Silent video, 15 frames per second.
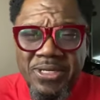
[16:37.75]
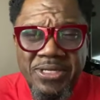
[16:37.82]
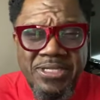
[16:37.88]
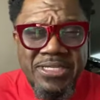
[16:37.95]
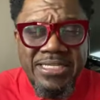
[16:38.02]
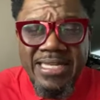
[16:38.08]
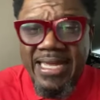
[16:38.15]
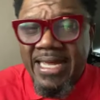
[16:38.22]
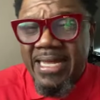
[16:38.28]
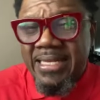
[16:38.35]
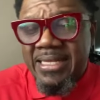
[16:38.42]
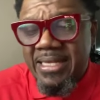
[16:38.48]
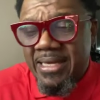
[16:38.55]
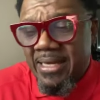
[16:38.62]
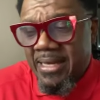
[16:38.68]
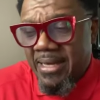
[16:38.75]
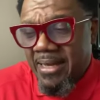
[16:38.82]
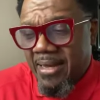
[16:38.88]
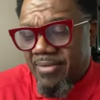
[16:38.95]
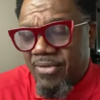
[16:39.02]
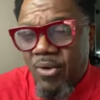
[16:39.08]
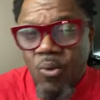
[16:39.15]
You understand
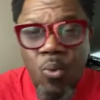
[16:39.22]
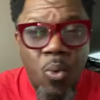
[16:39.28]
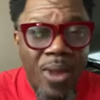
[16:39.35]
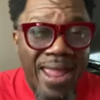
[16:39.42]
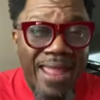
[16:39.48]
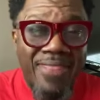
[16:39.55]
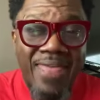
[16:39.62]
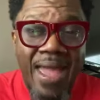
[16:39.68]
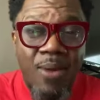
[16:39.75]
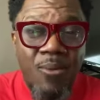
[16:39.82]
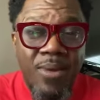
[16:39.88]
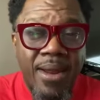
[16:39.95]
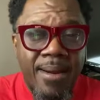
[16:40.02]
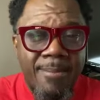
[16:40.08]
the way that